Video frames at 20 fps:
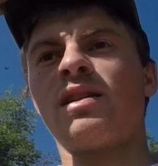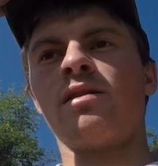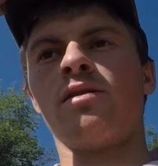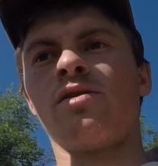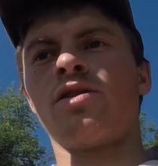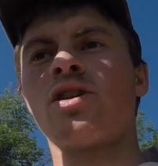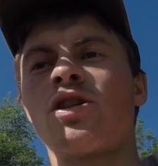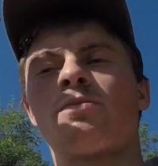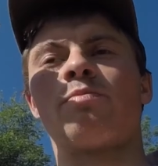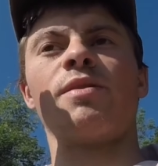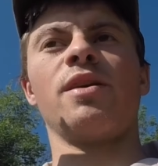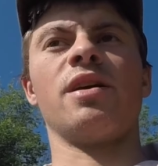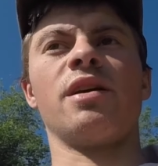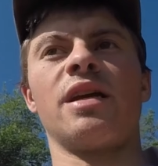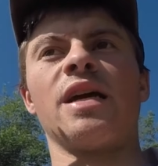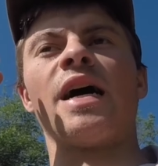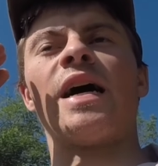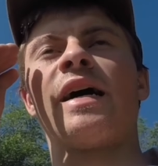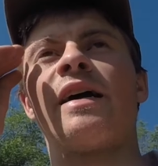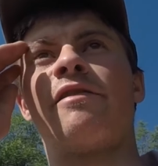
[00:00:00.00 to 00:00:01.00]
It'll just be a
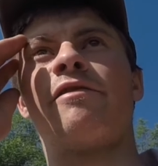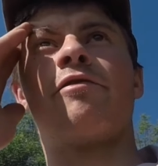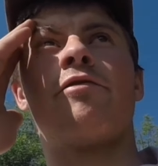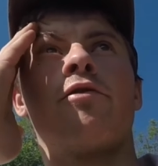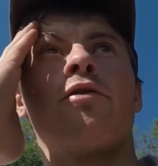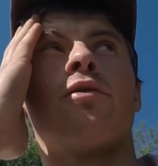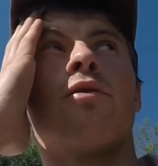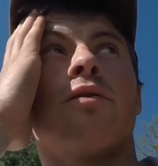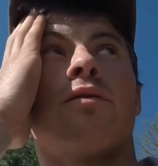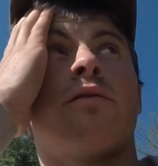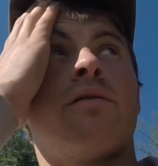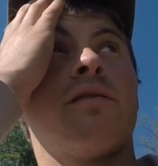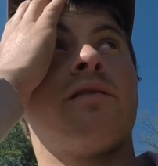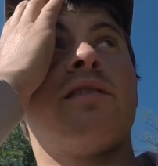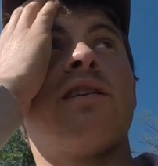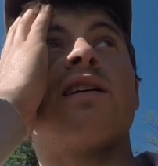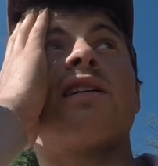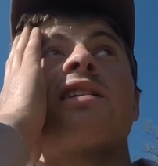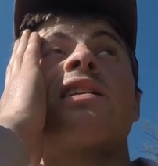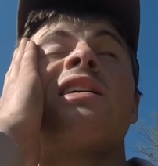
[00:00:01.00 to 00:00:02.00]
guide for
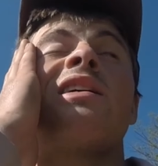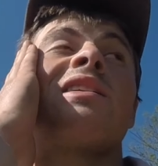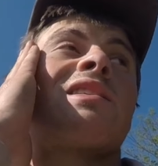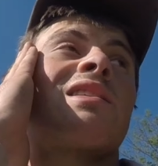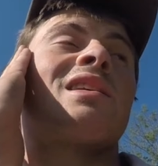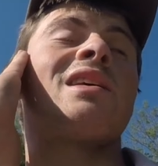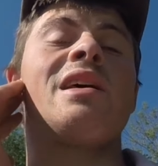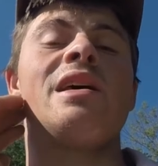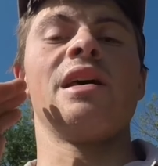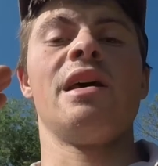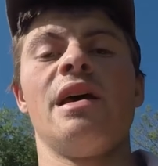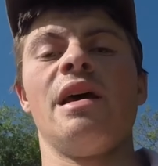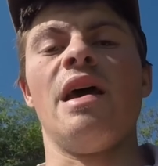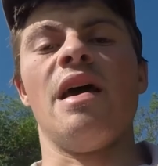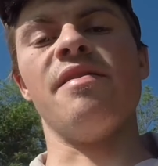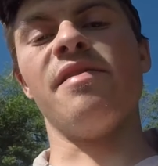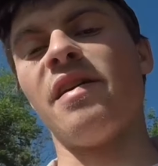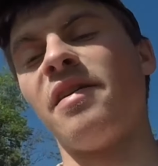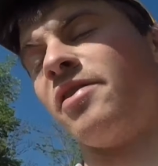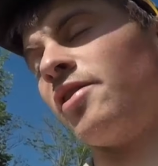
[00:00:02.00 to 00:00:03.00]
distance,
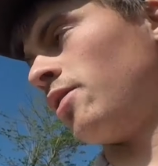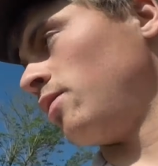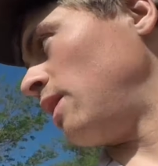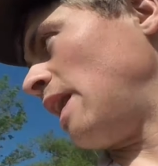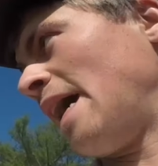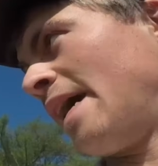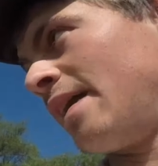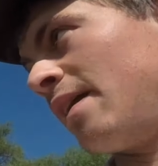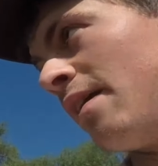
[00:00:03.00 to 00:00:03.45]
and then they'll line